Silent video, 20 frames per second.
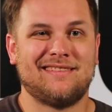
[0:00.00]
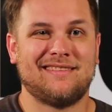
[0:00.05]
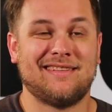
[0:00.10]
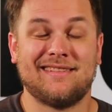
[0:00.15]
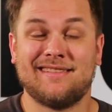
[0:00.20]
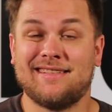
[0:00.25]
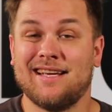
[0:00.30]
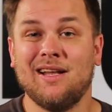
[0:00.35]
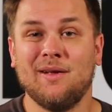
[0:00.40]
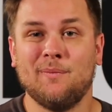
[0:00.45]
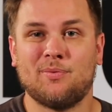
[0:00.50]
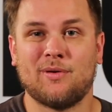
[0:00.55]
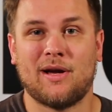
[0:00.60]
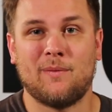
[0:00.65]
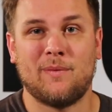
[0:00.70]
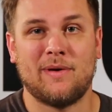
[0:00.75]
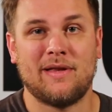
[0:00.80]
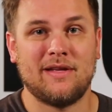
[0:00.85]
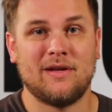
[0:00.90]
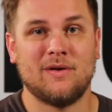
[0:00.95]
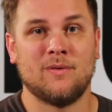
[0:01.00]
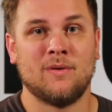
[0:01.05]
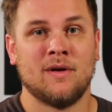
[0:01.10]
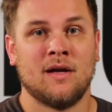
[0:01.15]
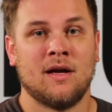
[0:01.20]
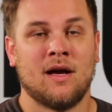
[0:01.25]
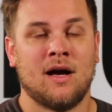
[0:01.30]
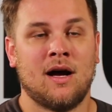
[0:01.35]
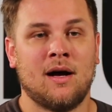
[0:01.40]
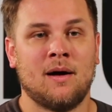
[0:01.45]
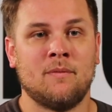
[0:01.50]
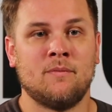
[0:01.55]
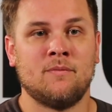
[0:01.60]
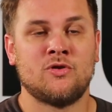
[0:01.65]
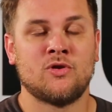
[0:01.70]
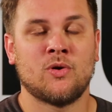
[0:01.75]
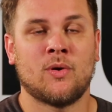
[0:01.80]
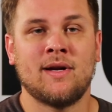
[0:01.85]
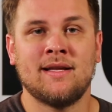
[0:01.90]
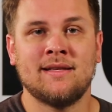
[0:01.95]
to celebrate with you.
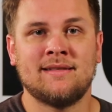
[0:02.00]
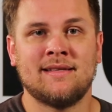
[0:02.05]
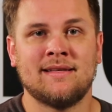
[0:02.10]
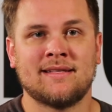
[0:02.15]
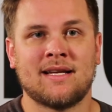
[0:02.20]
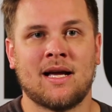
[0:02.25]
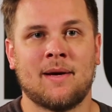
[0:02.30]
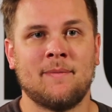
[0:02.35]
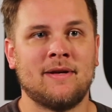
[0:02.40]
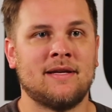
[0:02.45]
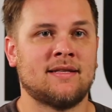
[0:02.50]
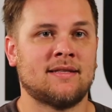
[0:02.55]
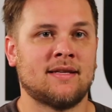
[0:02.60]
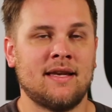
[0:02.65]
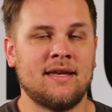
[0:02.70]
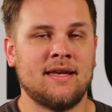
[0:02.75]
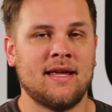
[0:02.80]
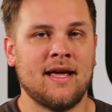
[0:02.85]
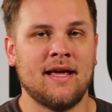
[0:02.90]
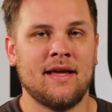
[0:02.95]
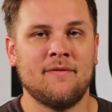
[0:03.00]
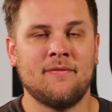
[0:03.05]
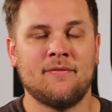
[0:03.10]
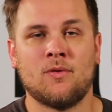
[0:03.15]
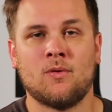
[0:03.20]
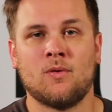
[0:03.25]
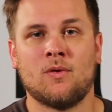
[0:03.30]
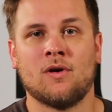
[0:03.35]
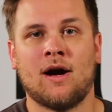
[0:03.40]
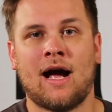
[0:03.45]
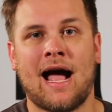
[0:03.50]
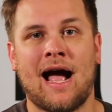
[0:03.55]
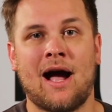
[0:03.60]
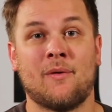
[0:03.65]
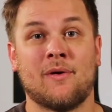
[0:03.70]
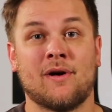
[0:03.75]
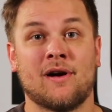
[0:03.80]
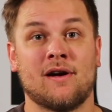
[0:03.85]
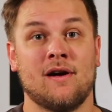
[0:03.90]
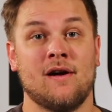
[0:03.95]
Join us this coming Sunday for
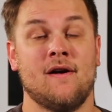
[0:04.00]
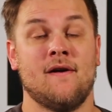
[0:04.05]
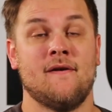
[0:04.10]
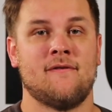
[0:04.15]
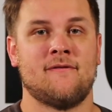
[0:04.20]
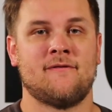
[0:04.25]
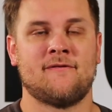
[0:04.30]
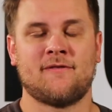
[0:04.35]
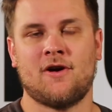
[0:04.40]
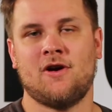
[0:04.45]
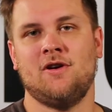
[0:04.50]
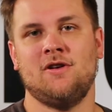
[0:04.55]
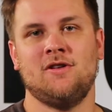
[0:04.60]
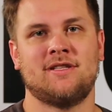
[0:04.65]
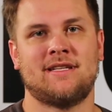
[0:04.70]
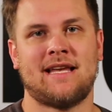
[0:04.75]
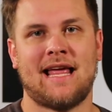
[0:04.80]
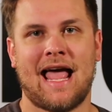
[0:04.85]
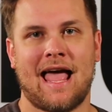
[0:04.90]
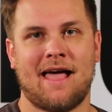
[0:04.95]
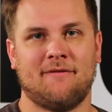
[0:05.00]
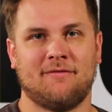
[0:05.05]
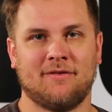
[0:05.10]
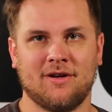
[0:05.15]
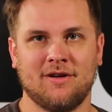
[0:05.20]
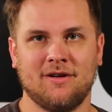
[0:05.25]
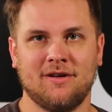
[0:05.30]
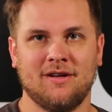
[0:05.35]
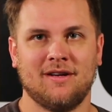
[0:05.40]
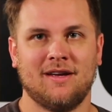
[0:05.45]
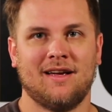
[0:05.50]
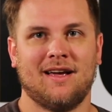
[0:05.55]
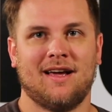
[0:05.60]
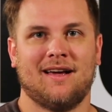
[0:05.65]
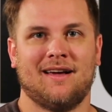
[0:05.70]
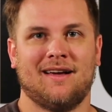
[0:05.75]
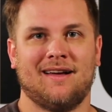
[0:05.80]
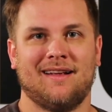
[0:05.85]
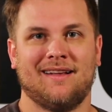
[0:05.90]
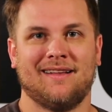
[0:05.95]
our first ever
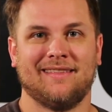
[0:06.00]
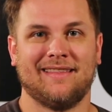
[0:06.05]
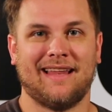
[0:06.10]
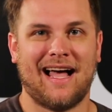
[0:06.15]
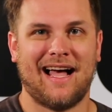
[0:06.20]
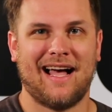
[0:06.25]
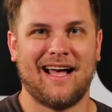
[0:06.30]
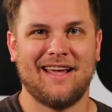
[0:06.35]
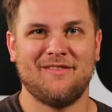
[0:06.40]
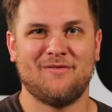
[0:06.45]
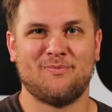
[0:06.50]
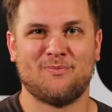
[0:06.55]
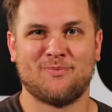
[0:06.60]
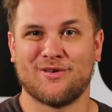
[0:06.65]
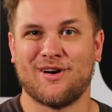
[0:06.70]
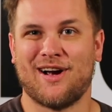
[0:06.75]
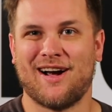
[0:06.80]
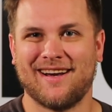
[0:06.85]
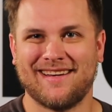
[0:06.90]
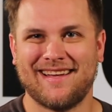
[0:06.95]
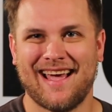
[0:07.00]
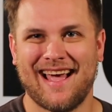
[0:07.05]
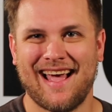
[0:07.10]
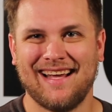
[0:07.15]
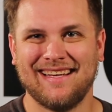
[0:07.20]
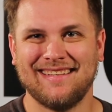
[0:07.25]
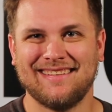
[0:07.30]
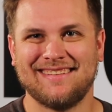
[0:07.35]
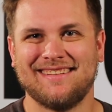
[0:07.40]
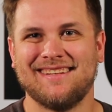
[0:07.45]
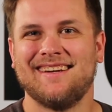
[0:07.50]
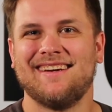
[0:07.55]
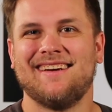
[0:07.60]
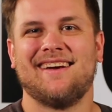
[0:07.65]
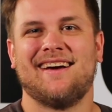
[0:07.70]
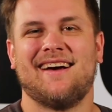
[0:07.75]
live broadcast.